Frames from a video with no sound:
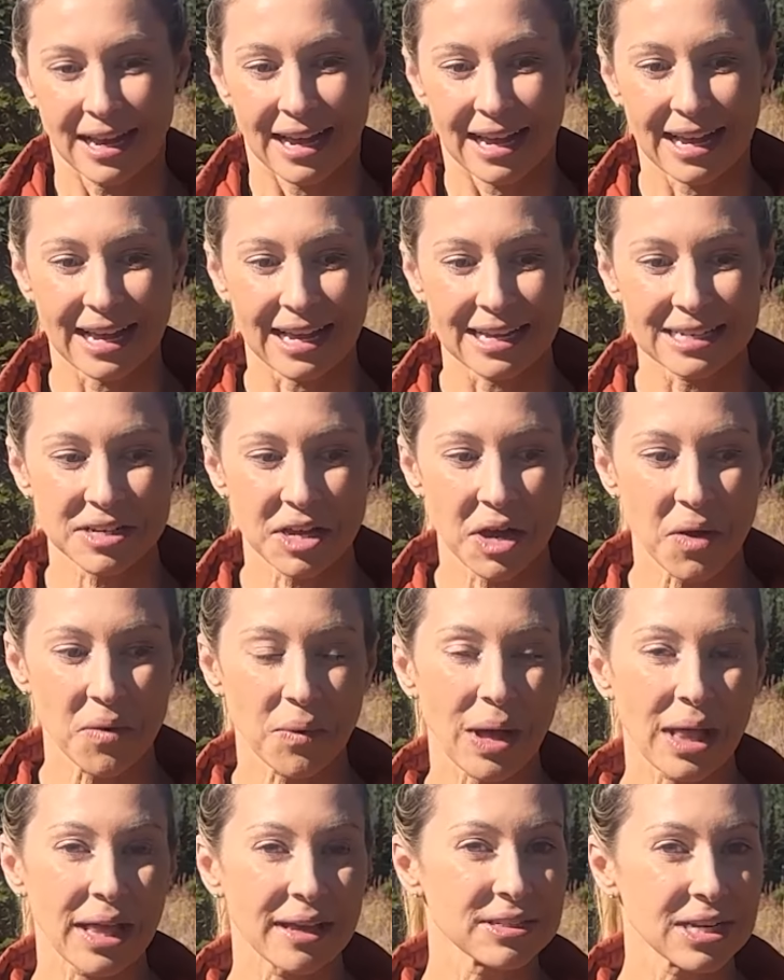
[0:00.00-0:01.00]
And
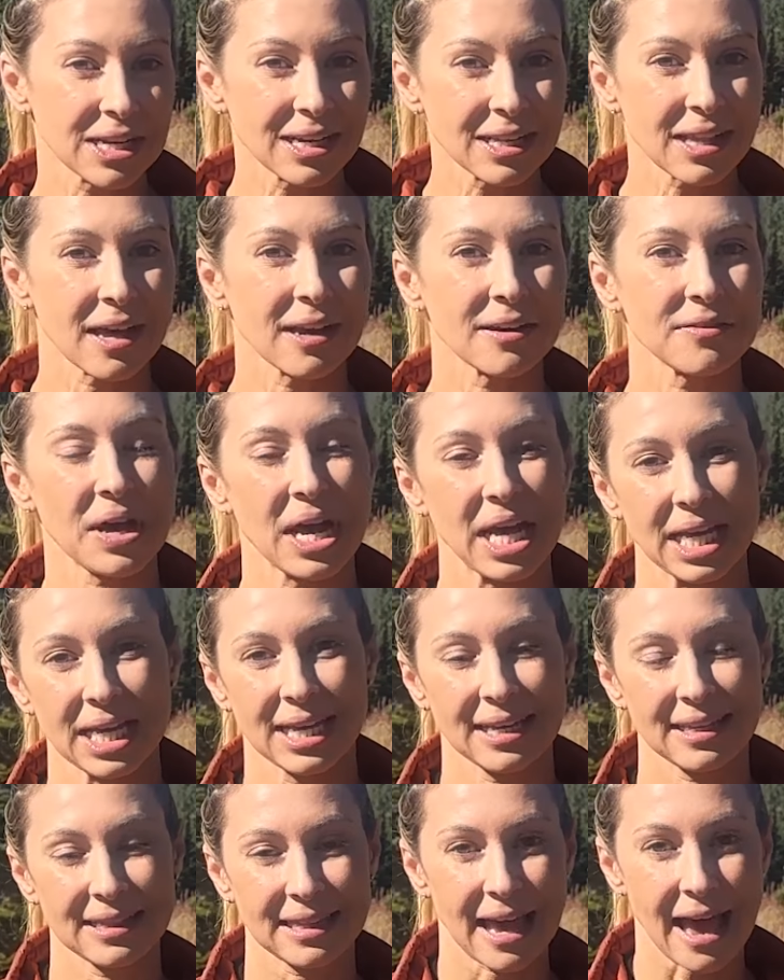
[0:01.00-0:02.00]
while I've done a lot of
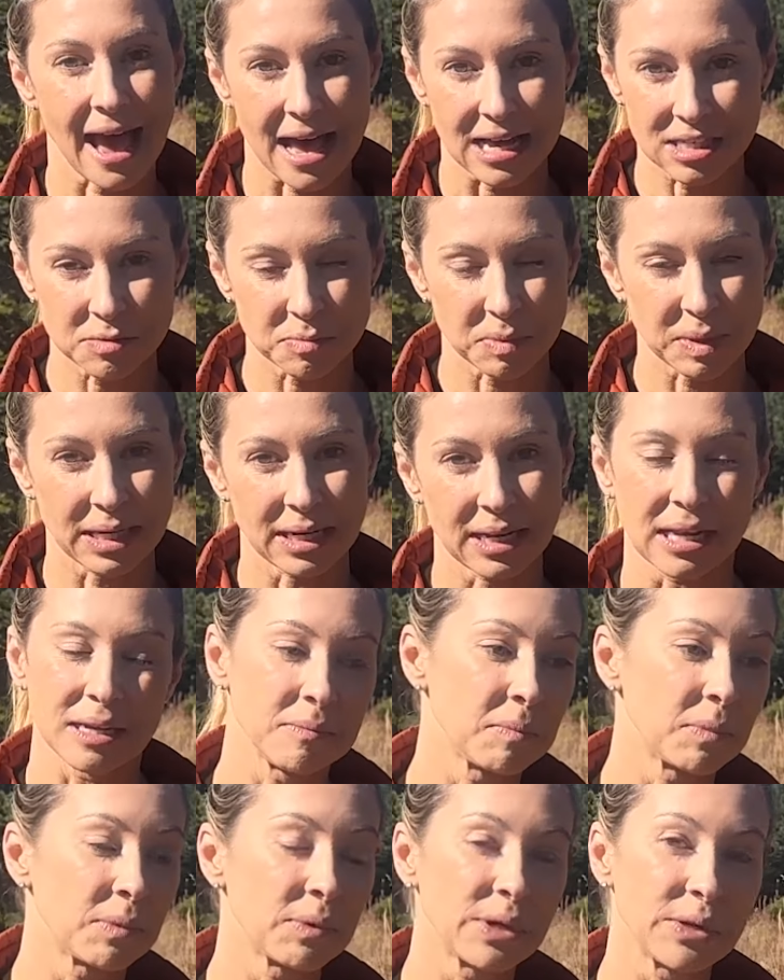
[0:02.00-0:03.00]
hiking in the Aspen
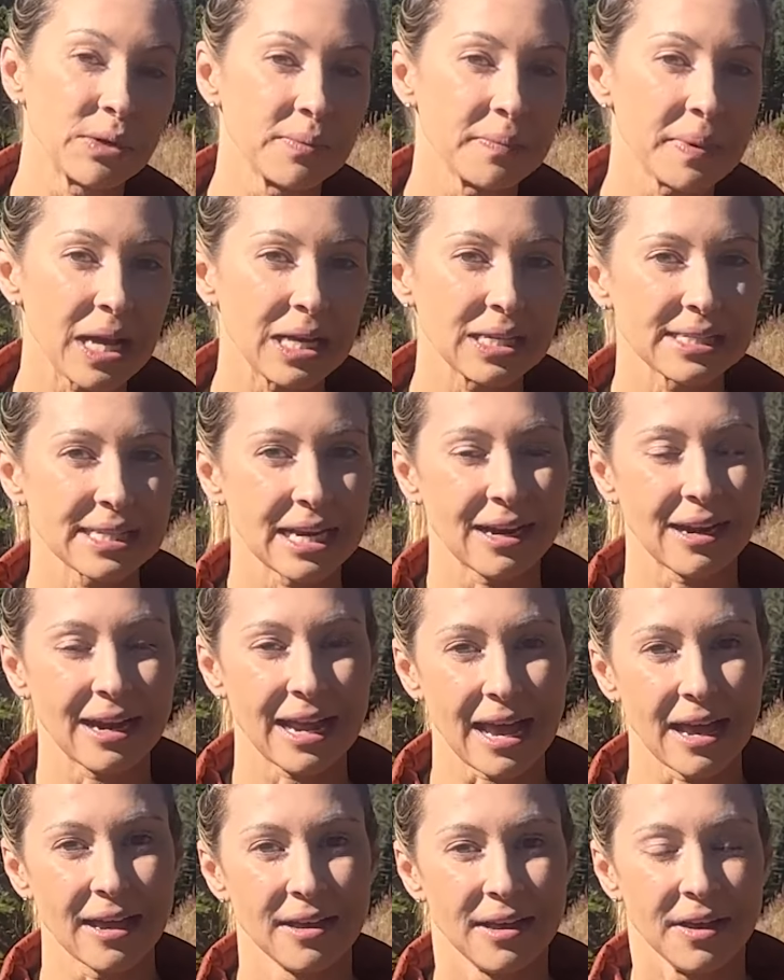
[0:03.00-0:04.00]
and Maroon Bells
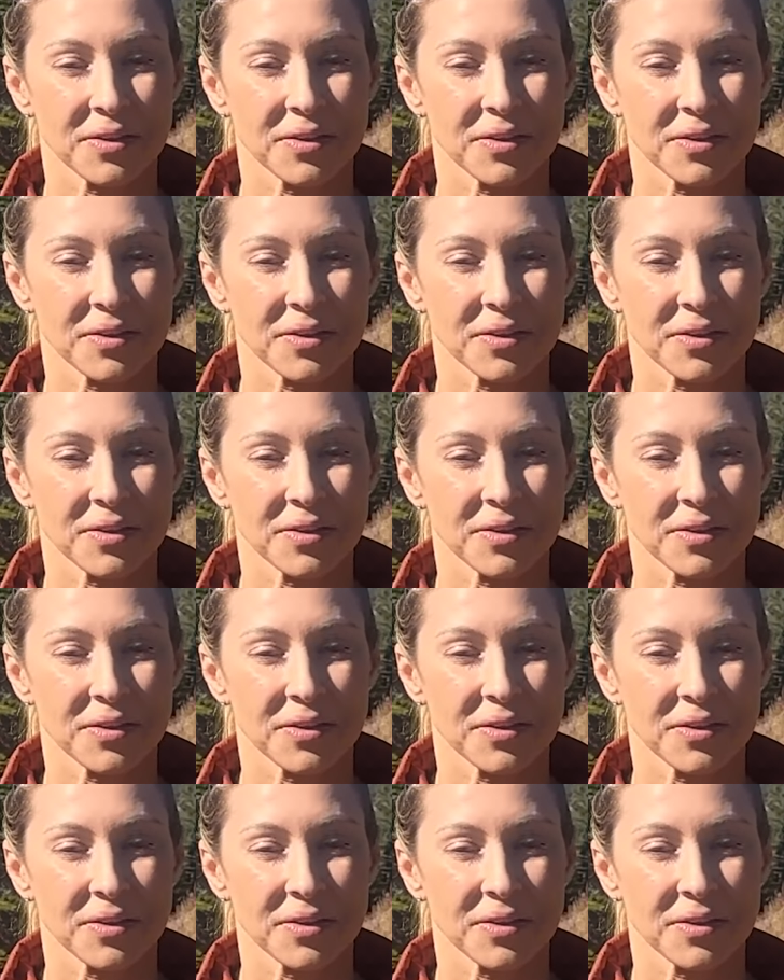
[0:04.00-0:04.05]
area,